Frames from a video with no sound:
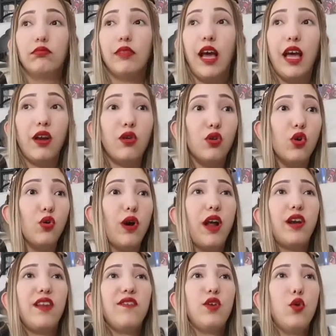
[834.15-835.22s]
I don't know. I
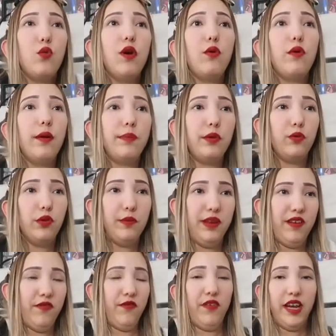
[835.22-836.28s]
don't even know what weapon would be
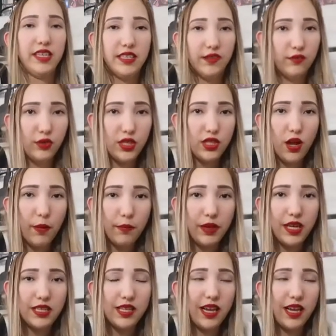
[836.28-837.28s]
effective with zombies.